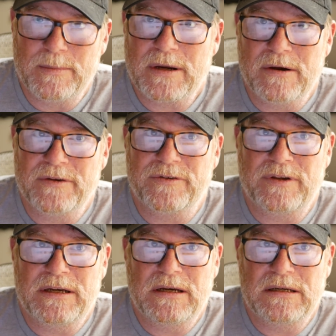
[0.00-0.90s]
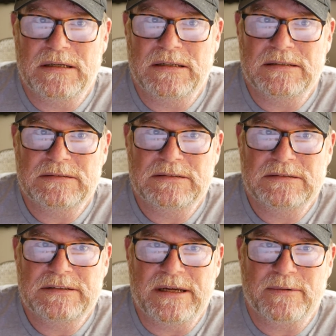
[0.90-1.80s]
because
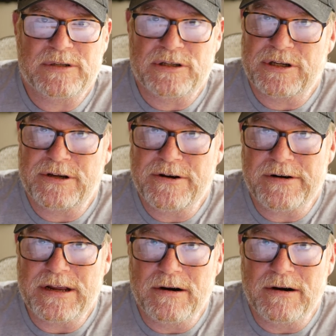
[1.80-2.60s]
there was a security